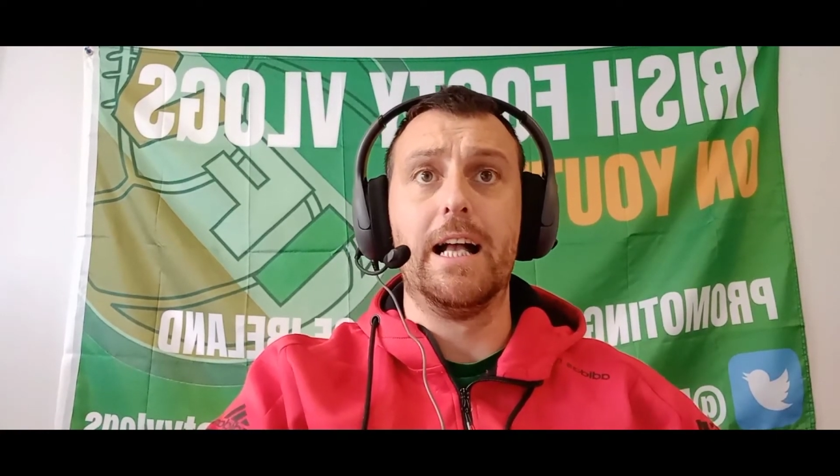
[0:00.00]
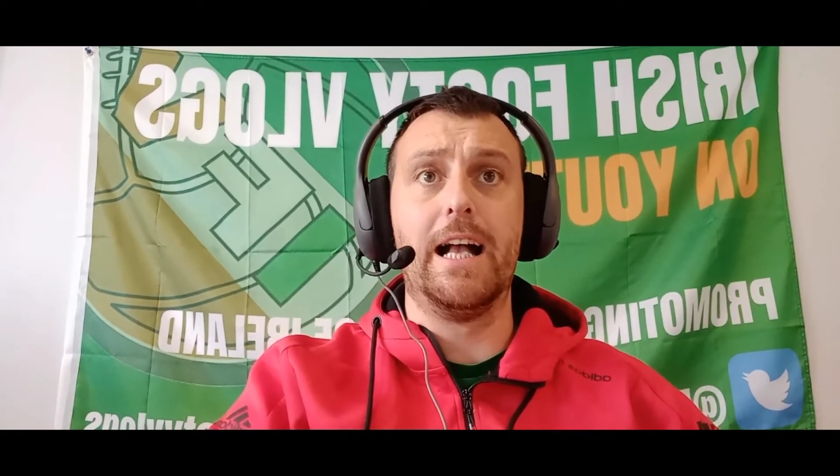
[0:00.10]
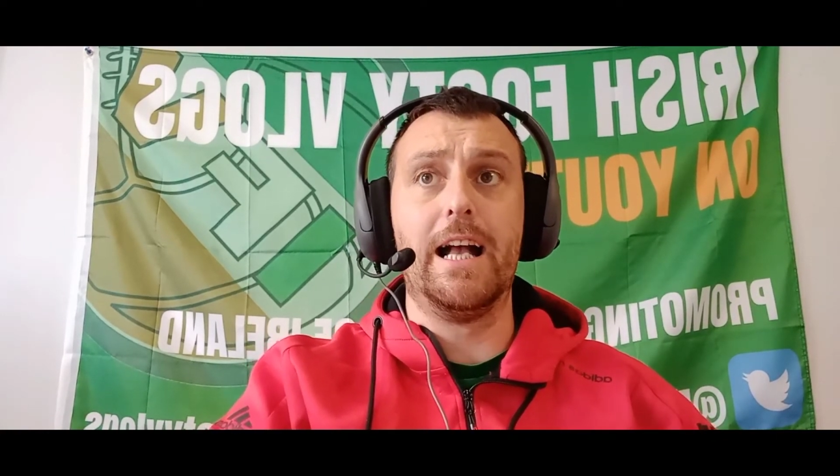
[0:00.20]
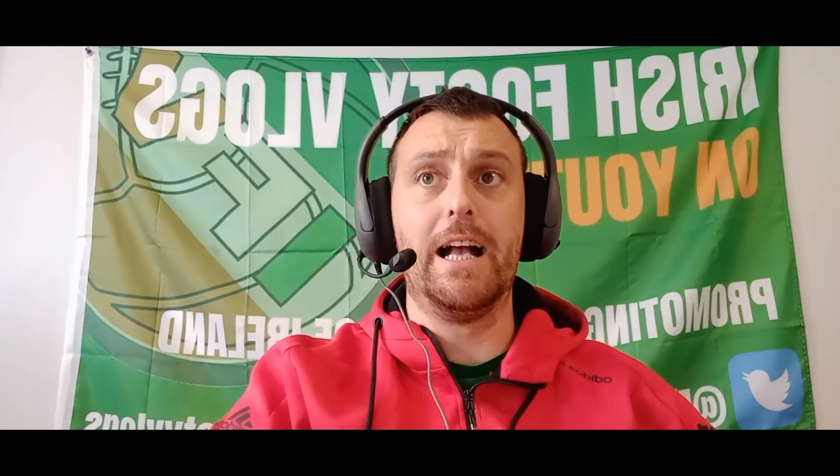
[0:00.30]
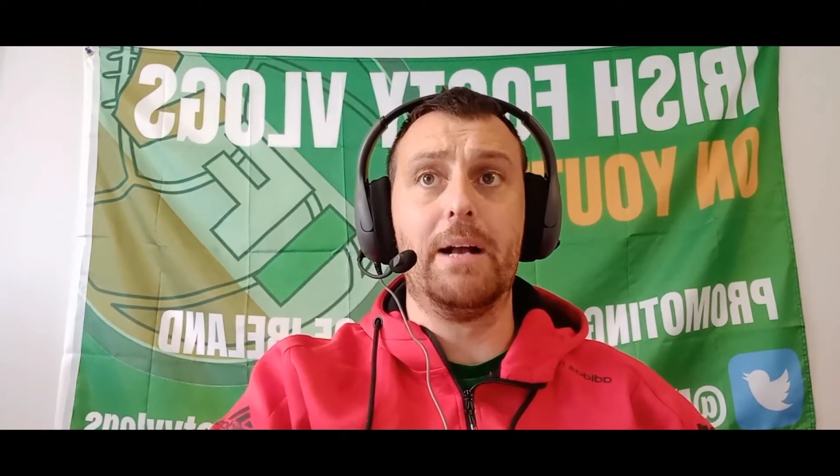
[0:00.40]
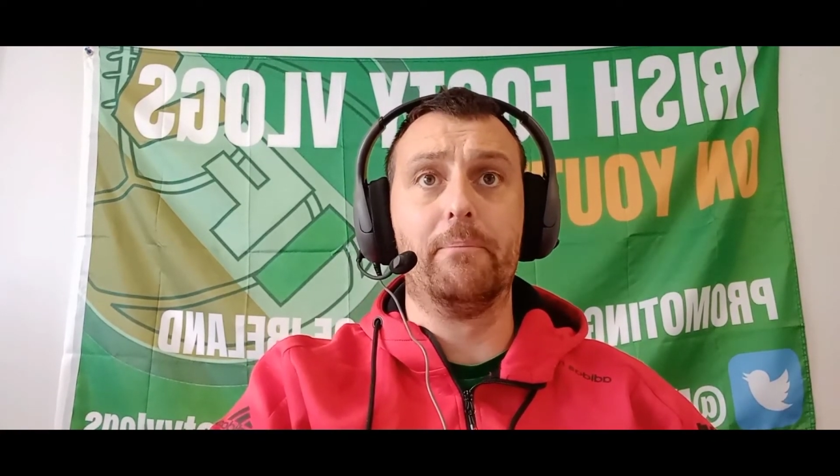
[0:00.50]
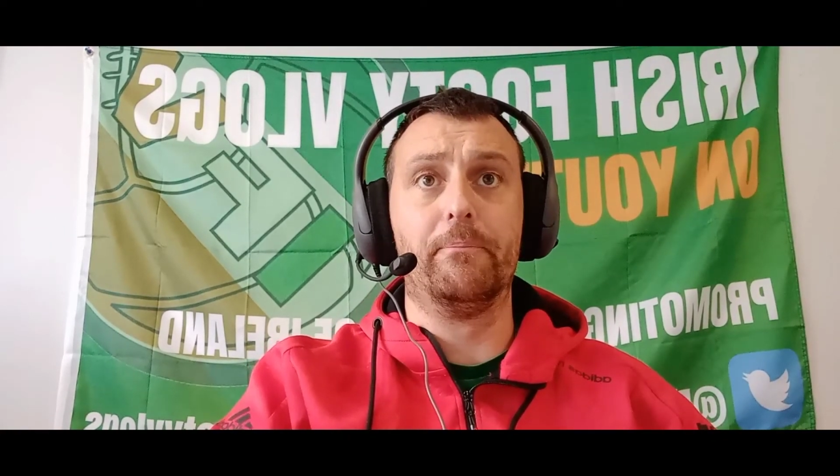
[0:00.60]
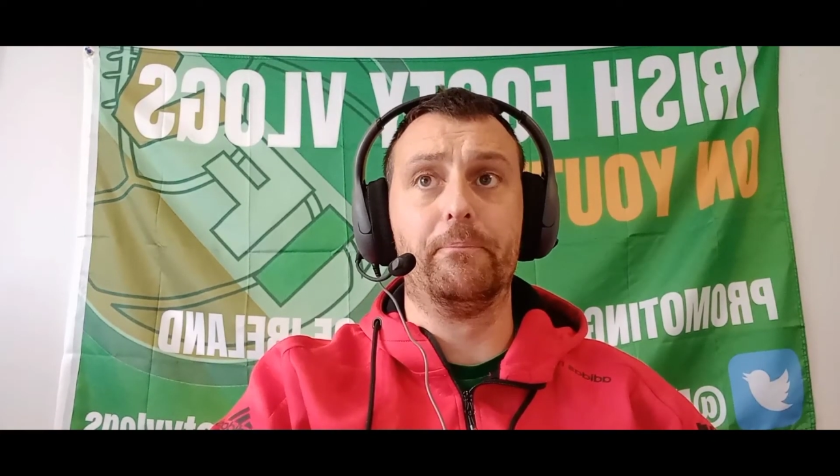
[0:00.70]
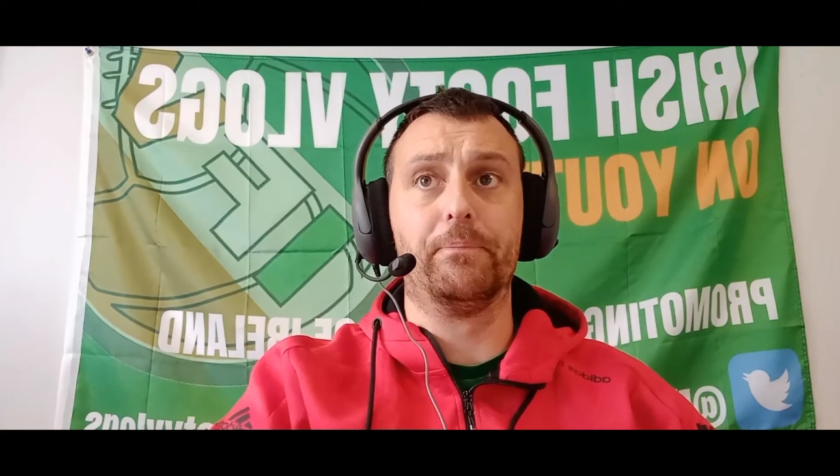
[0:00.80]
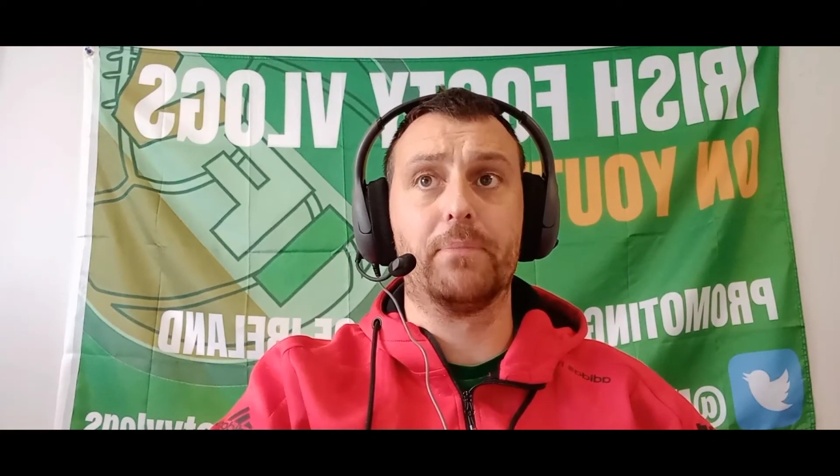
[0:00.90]

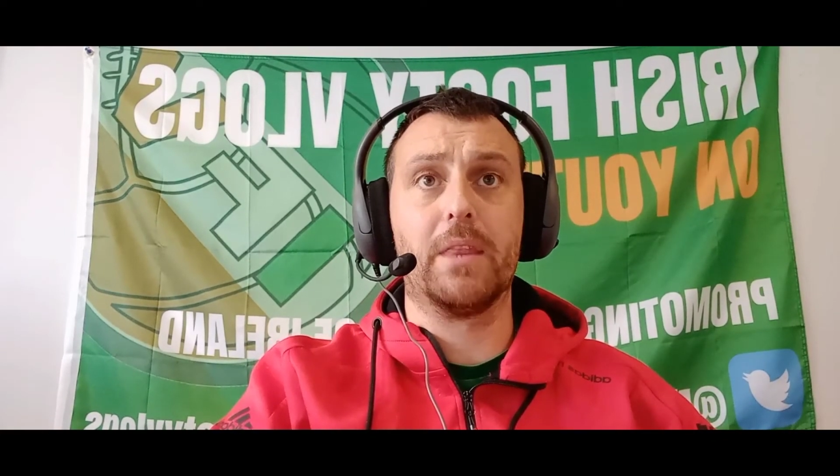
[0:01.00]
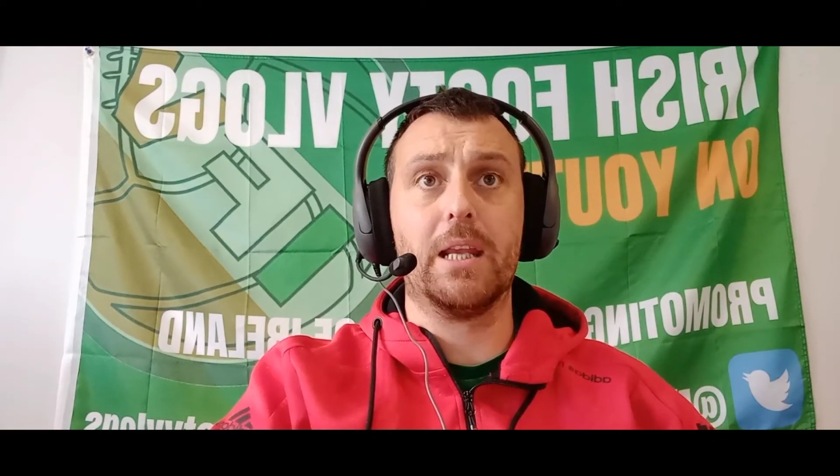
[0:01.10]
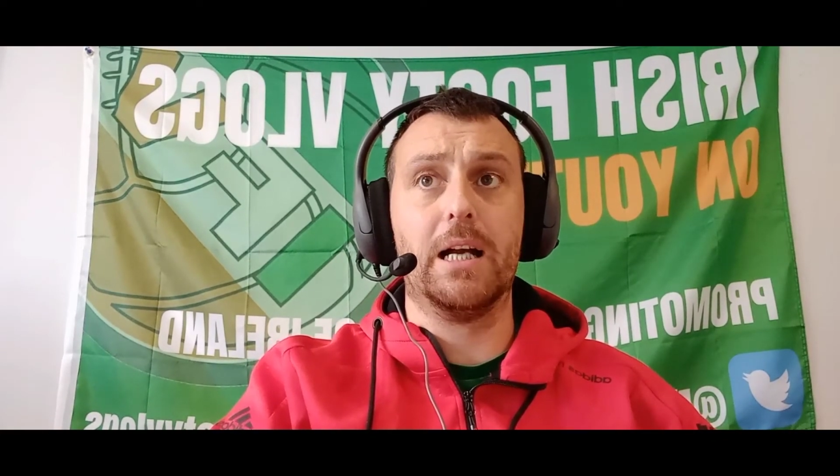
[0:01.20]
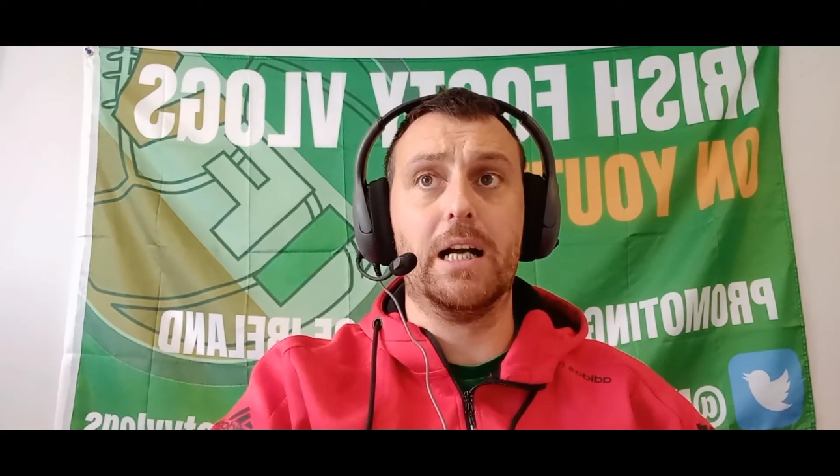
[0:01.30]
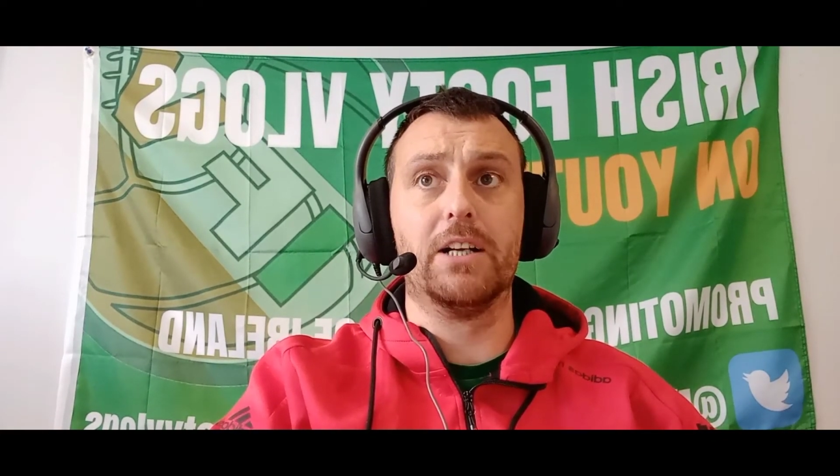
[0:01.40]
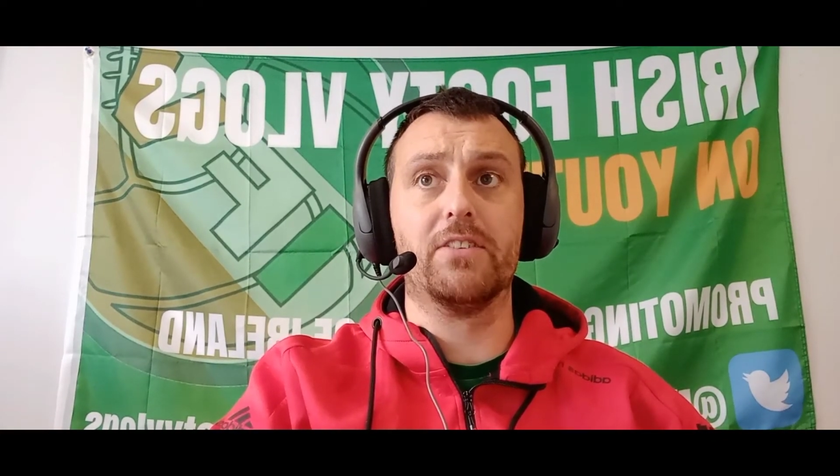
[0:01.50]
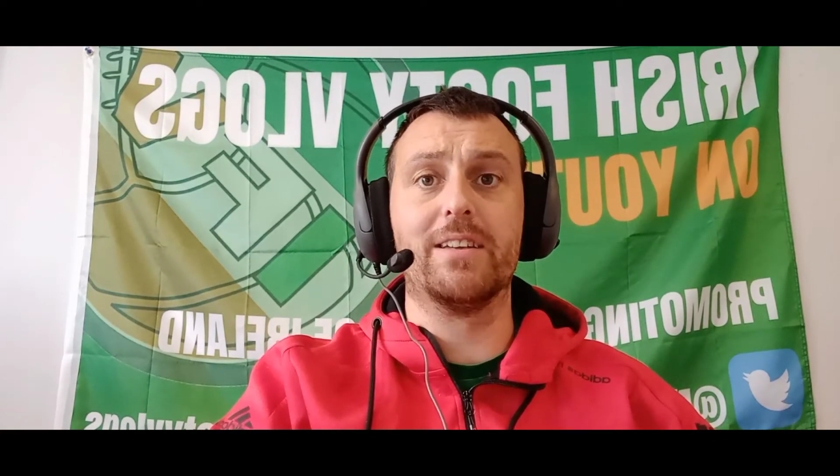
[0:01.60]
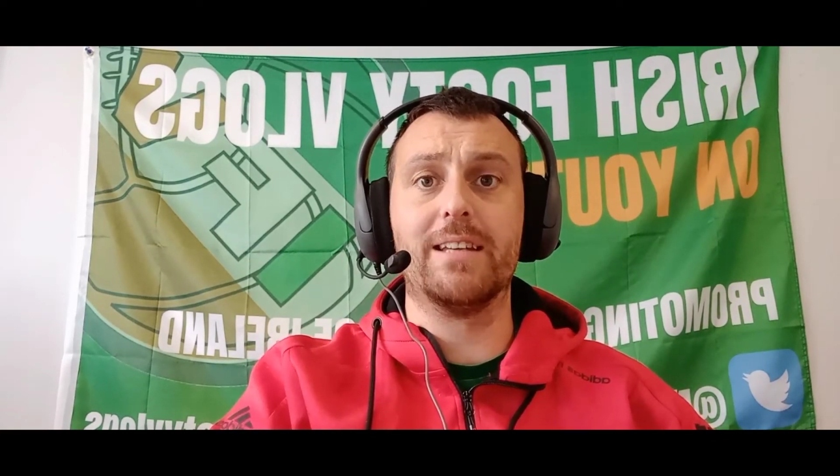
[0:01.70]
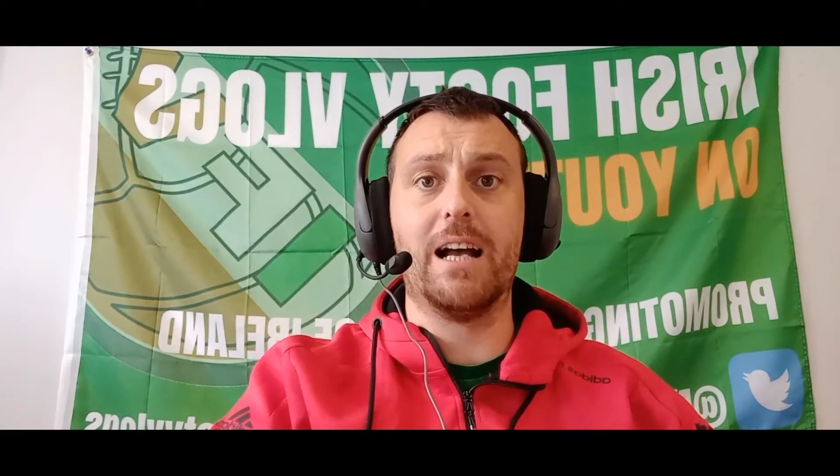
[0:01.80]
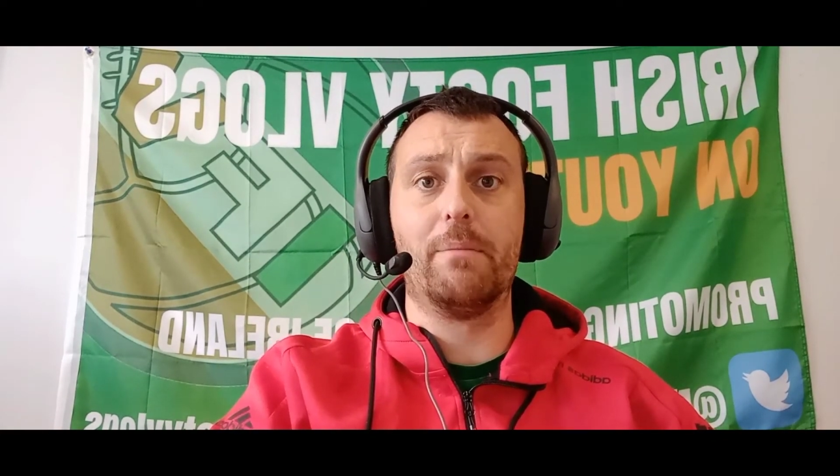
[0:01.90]
And I
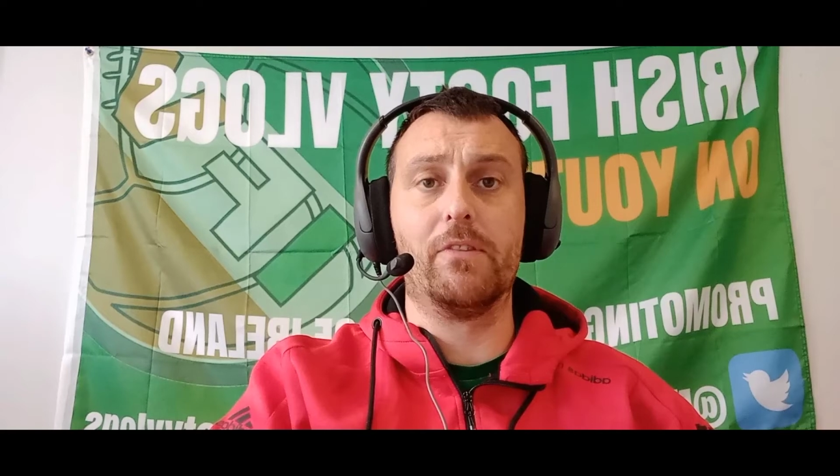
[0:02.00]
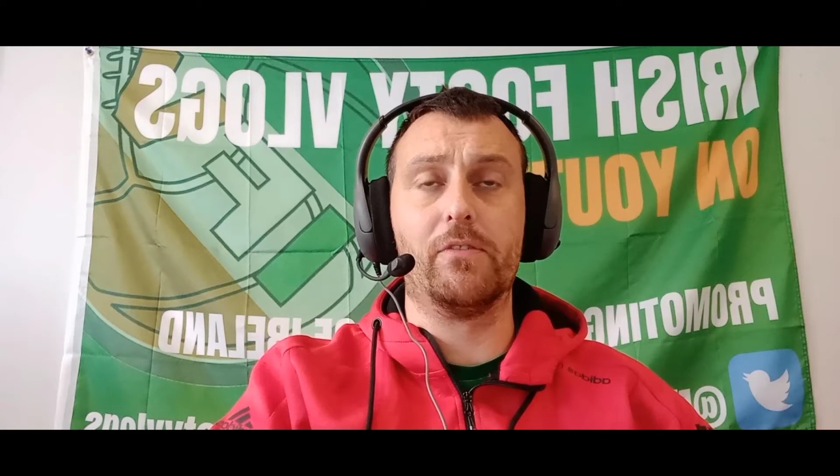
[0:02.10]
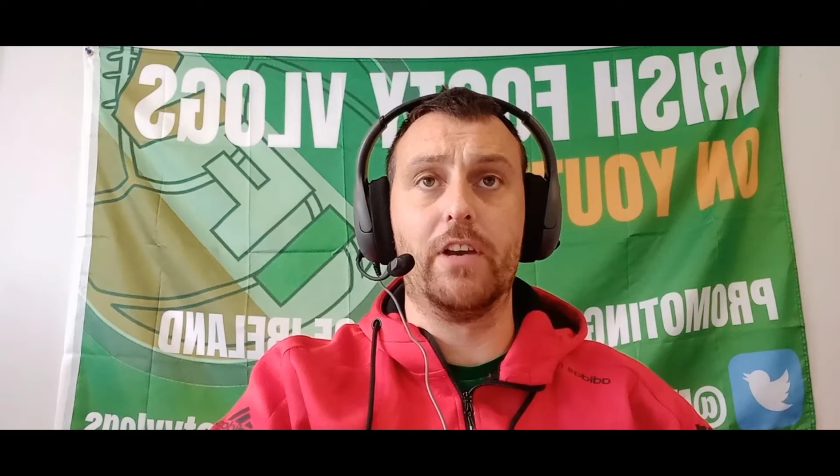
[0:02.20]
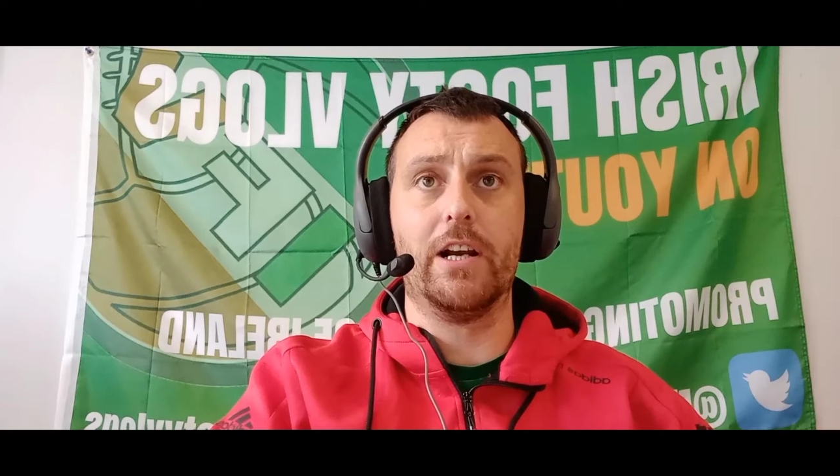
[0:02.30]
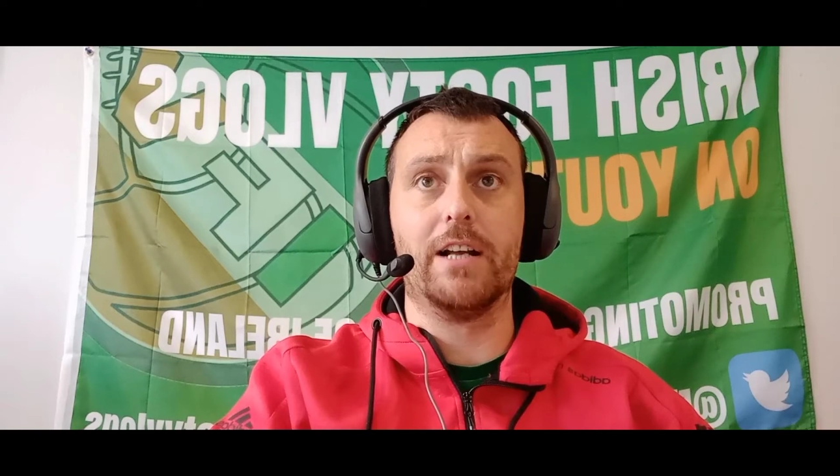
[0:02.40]
think the atmosphere